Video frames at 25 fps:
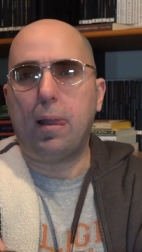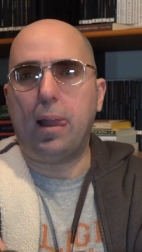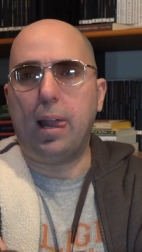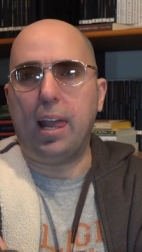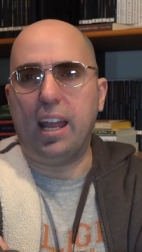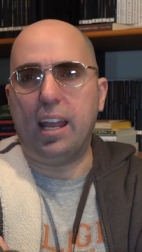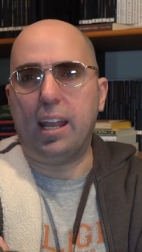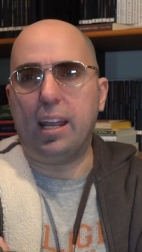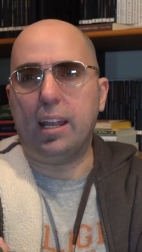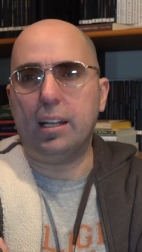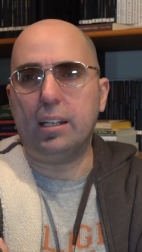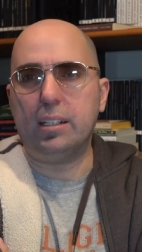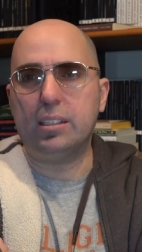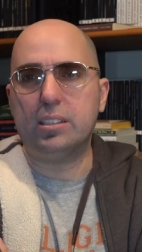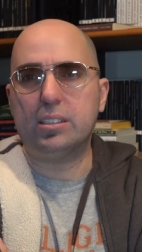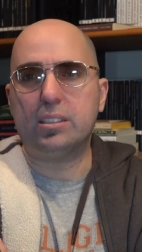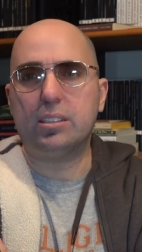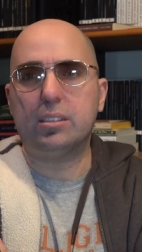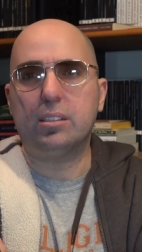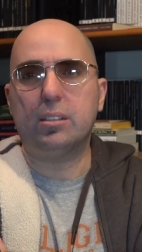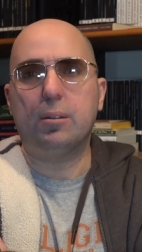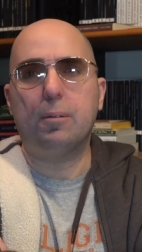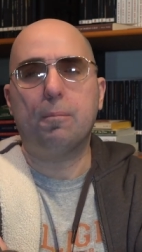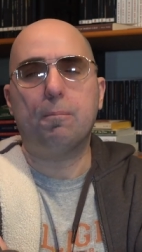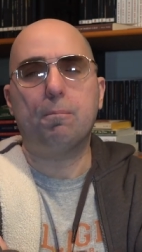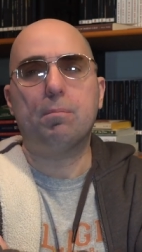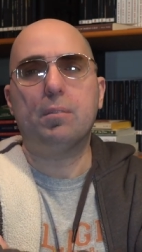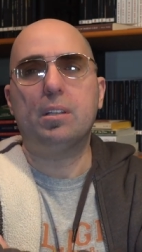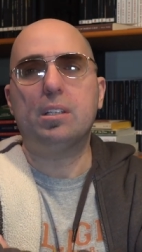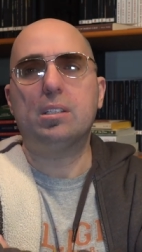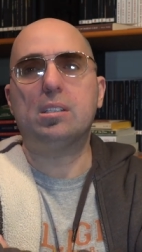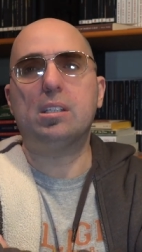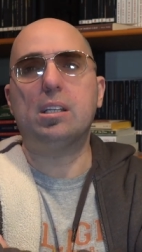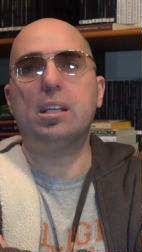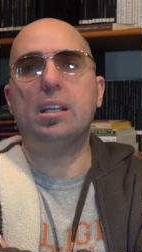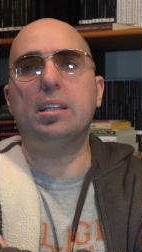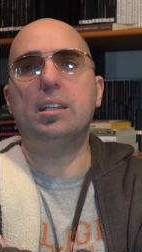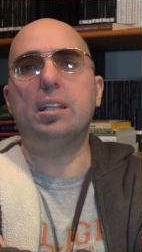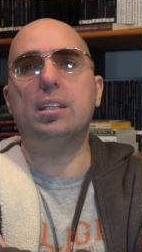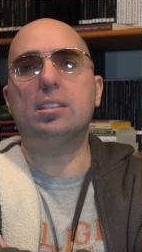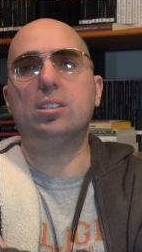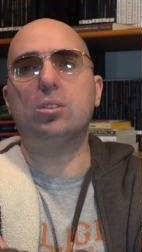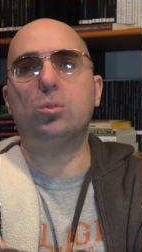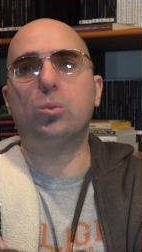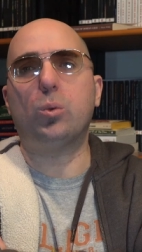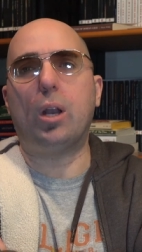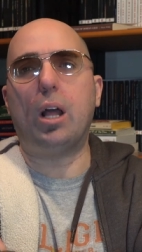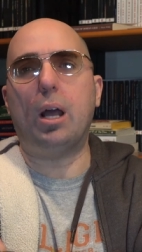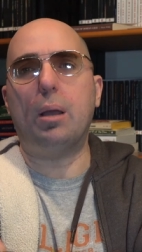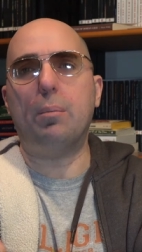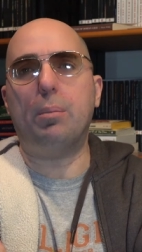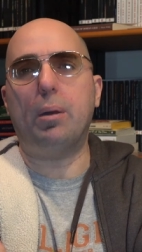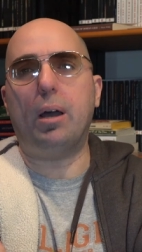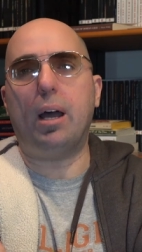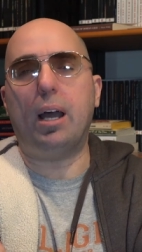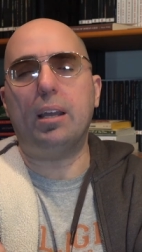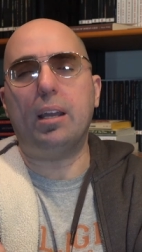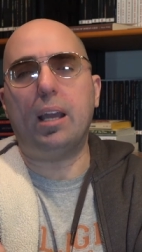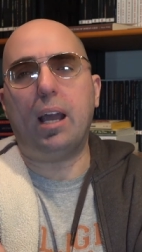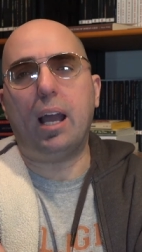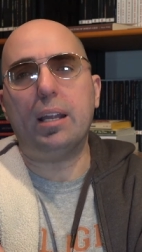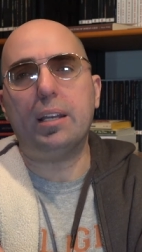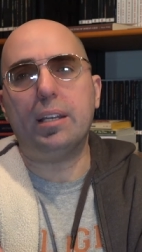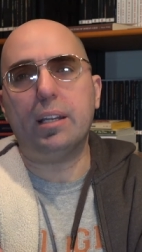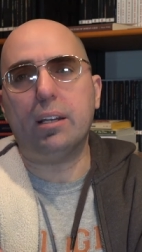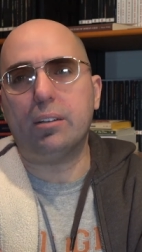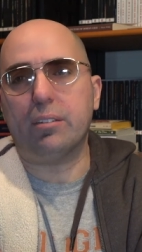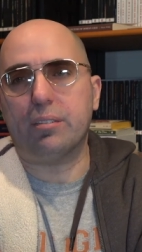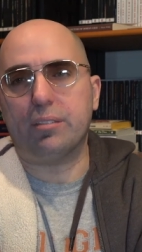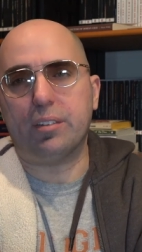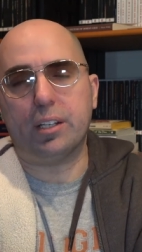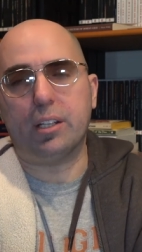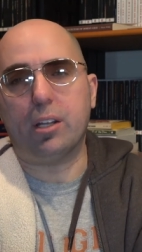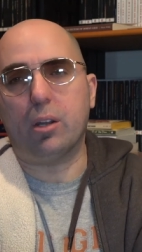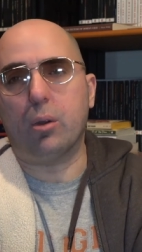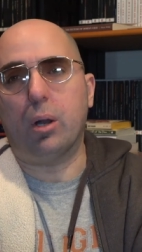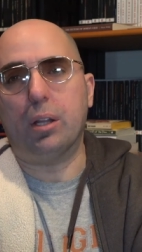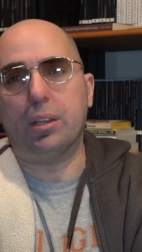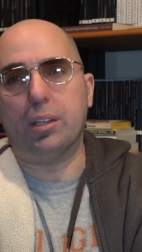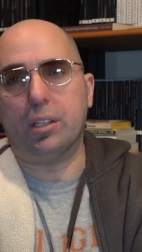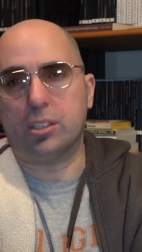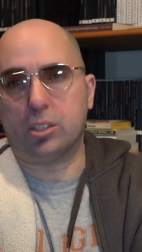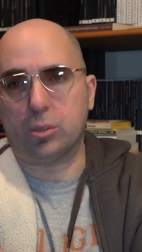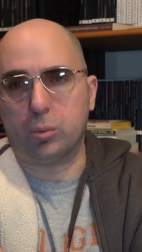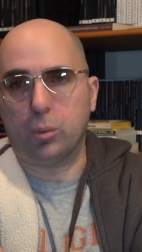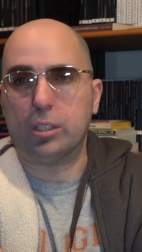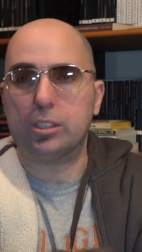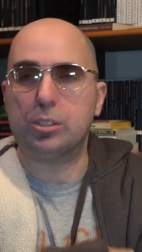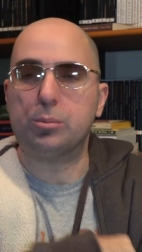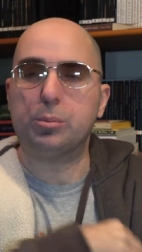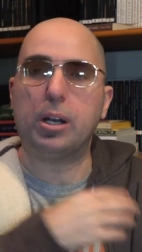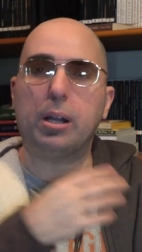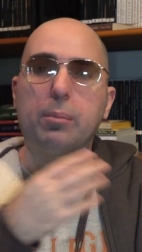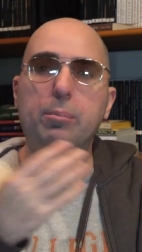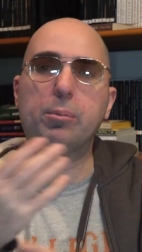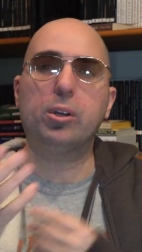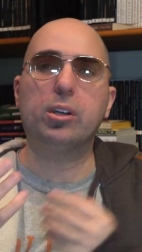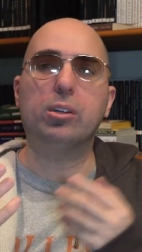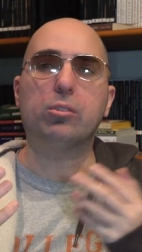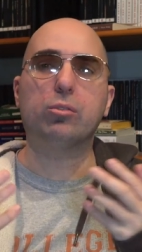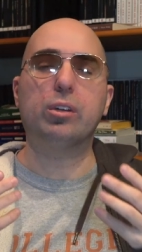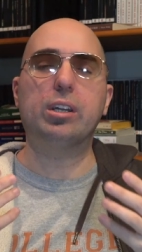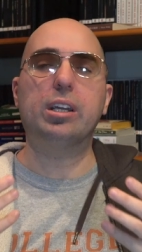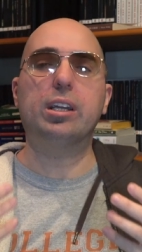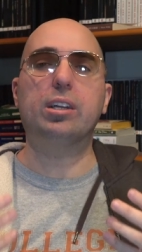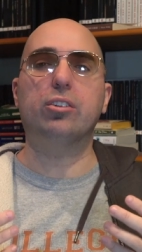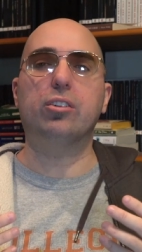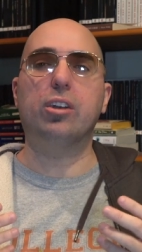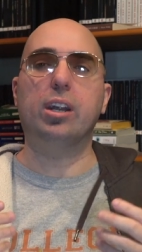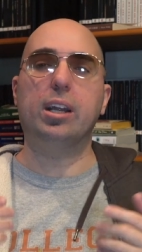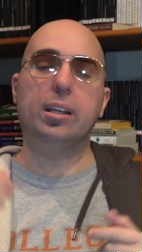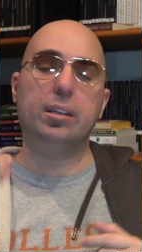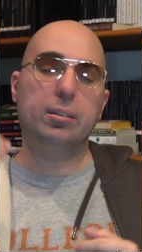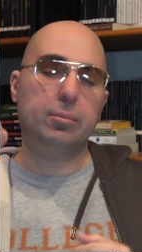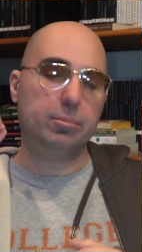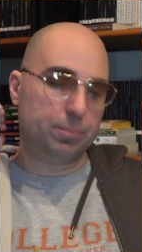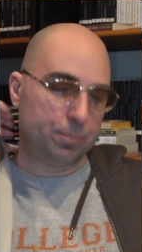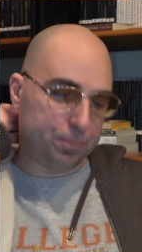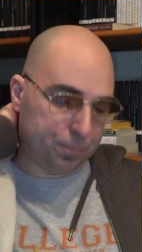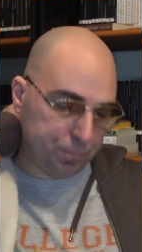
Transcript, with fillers: eggs, See, and this is what I, I, I did a video on this once, but I'm going to reiterate.